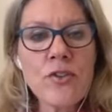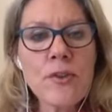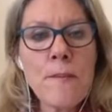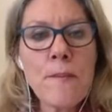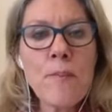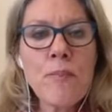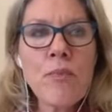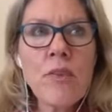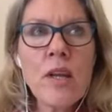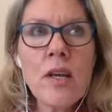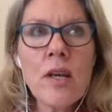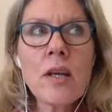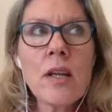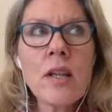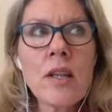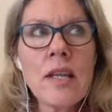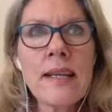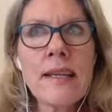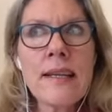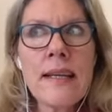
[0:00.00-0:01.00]
I
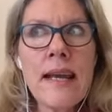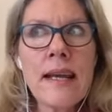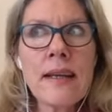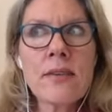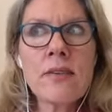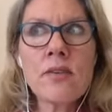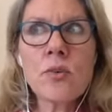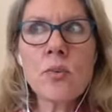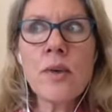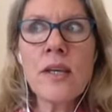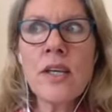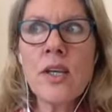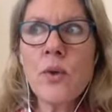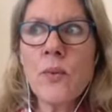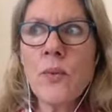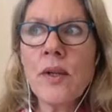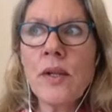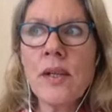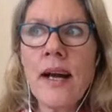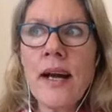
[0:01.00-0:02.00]
think next week
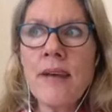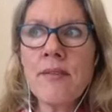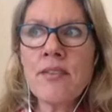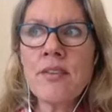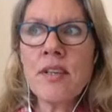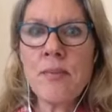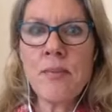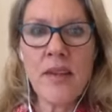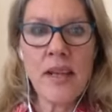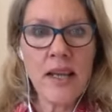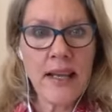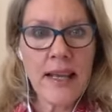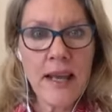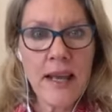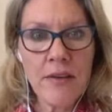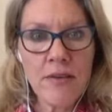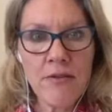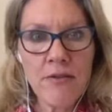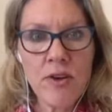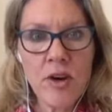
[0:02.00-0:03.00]
we'll have something
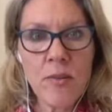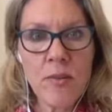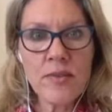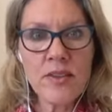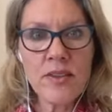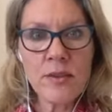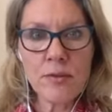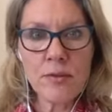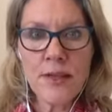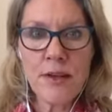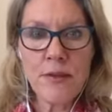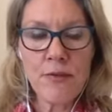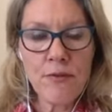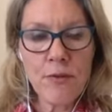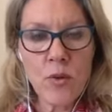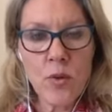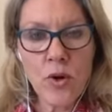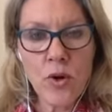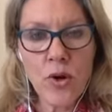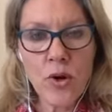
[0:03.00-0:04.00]
again from Sarita
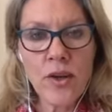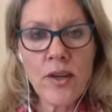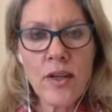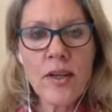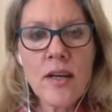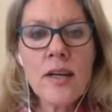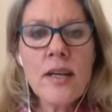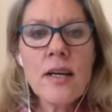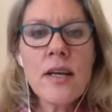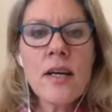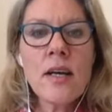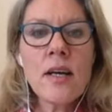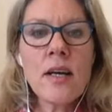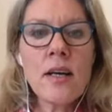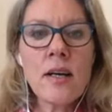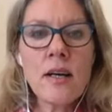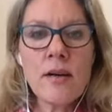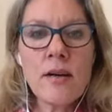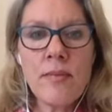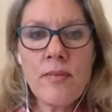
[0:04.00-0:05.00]
Ford,
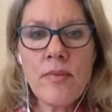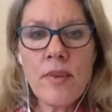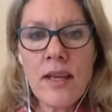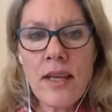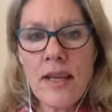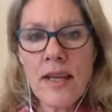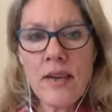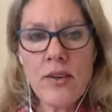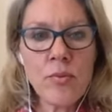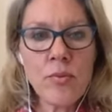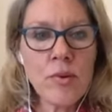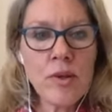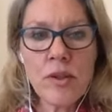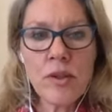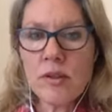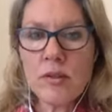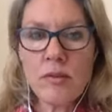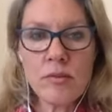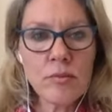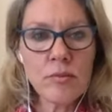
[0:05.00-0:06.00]
and
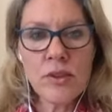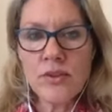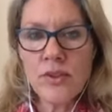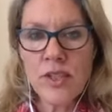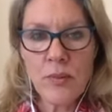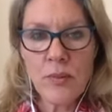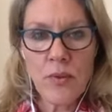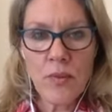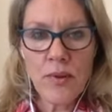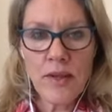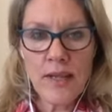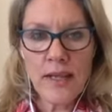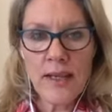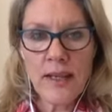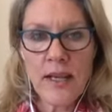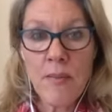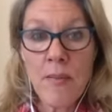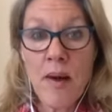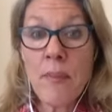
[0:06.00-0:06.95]
we'll see what we can come up